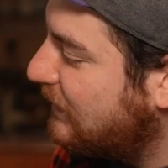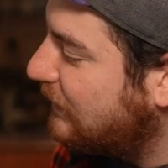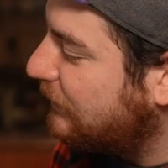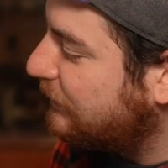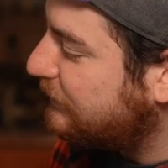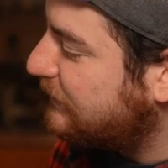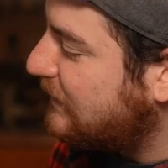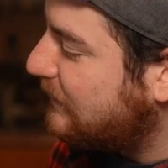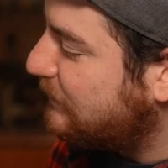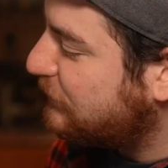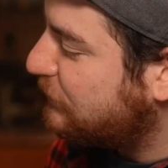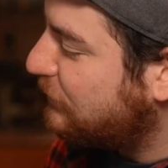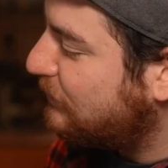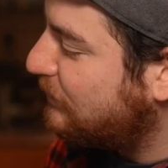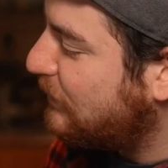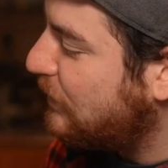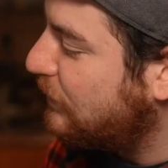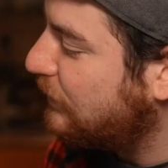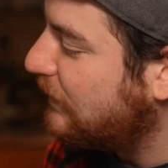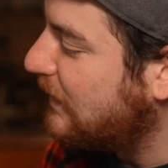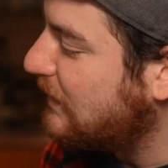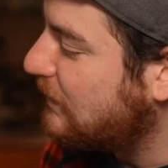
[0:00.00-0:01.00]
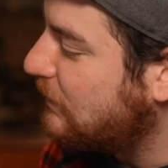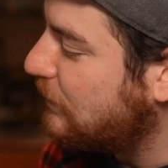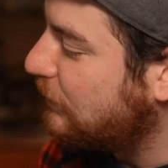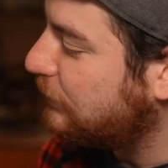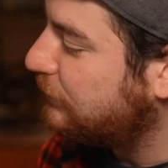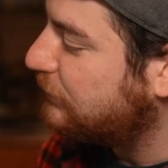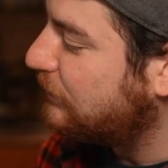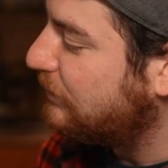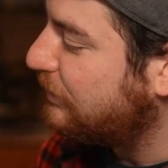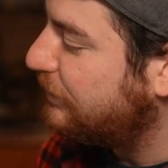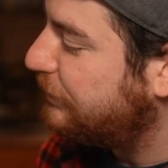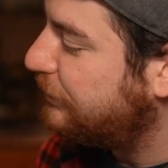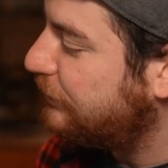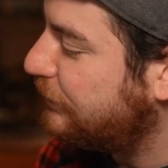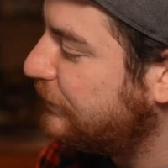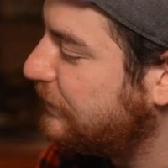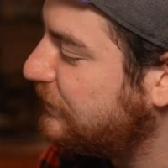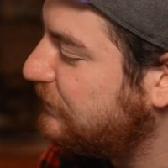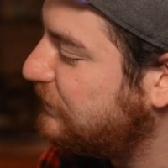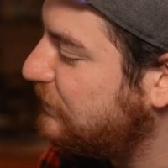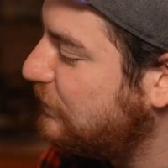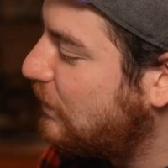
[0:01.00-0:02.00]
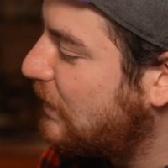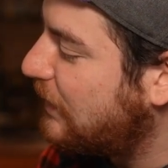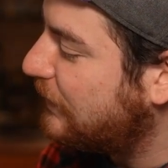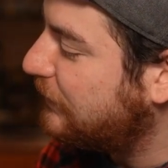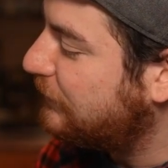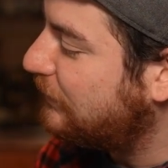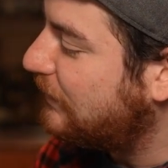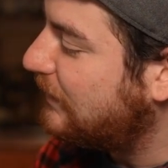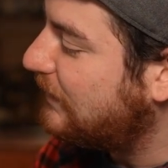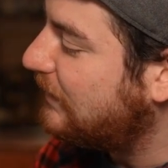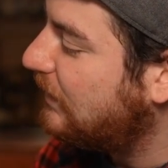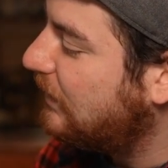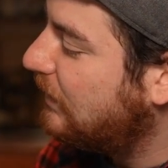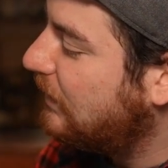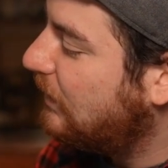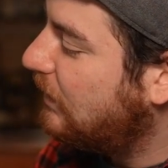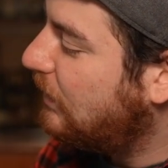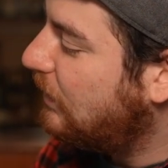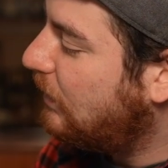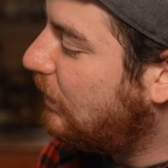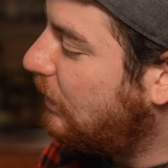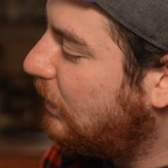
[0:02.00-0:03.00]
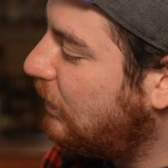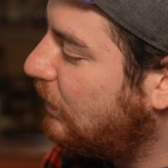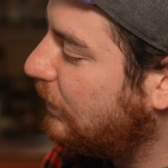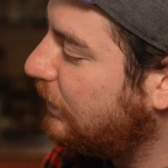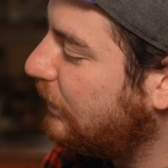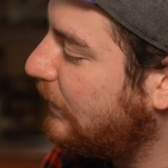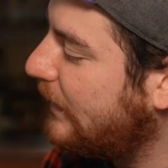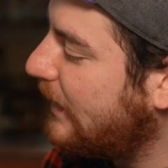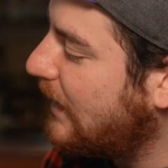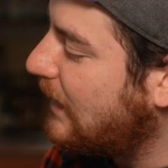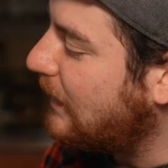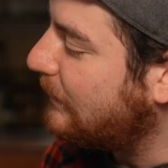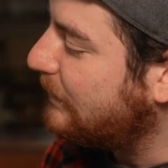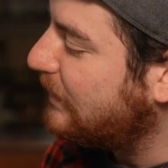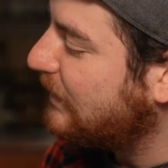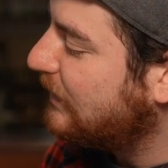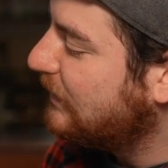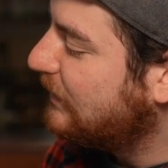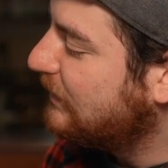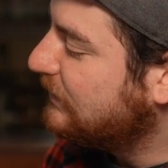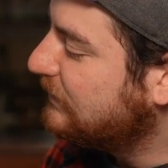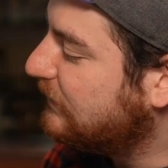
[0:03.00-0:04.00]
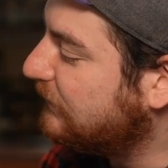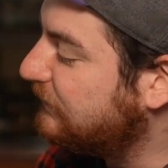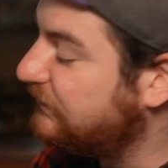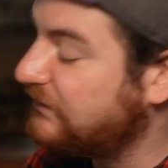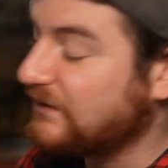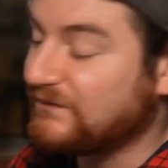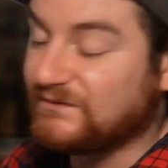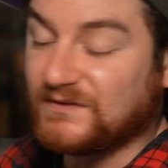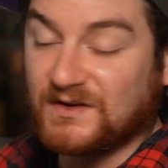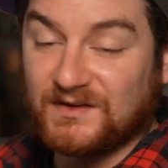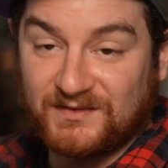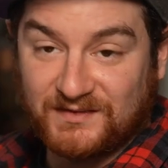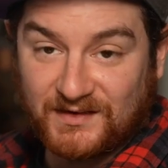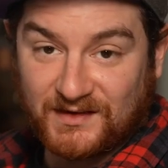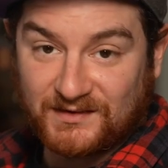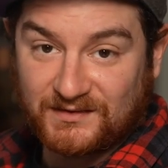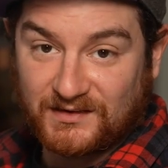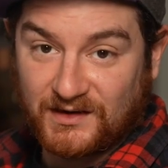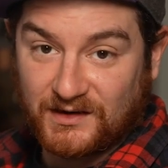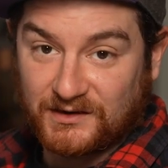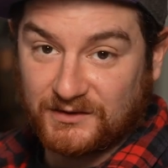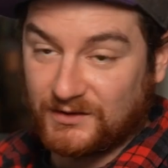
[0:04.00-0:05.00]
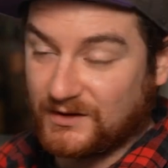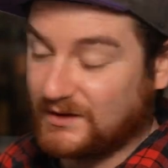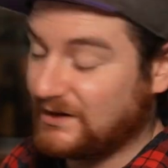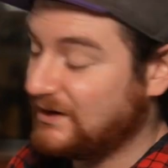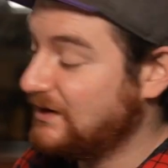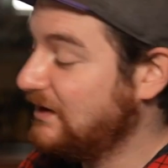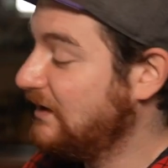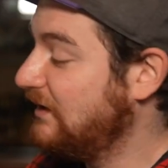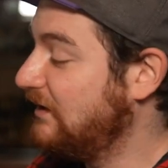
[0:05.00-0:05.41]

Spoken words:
color temperature mode, it goes from 3200 all the way up to 5600.